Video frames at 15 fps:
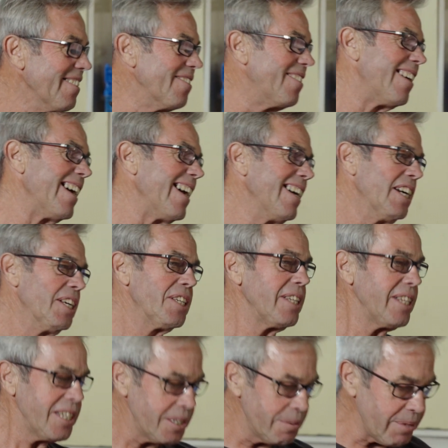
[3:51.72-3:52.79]
Right. So
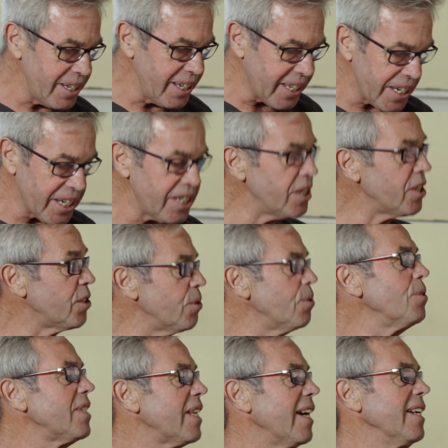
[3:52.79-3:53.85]
there's me kicking the
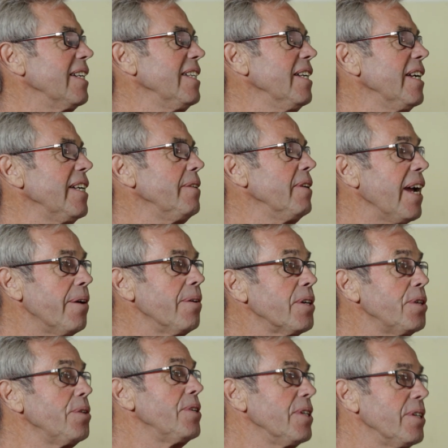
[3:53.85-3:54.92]
door down in
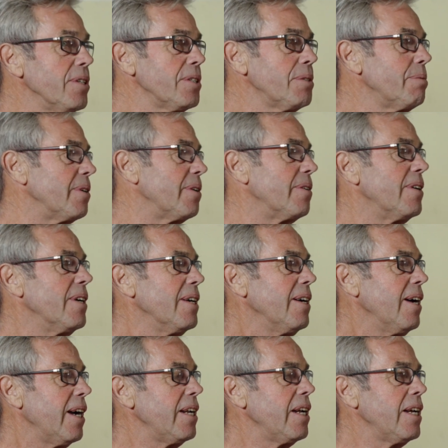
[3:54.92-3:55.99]
Alcudia Hospital
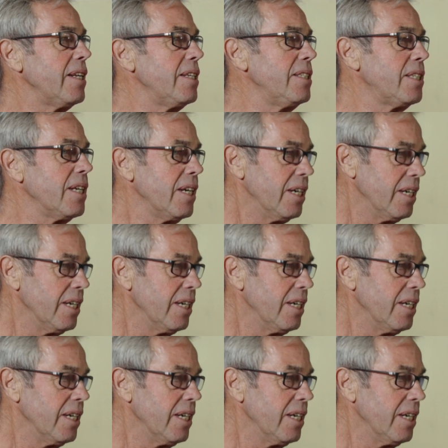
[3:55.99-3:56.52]
and